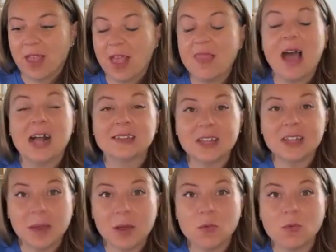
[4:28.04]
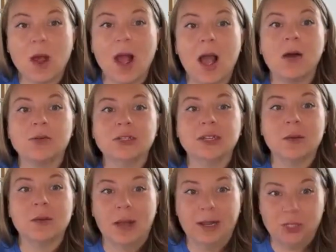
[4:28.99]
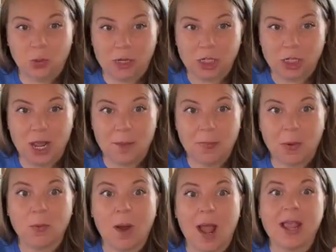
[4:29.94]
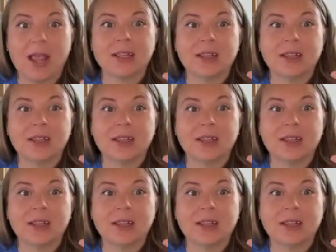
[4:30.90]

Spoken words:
And that's gonna be around mentorship, right?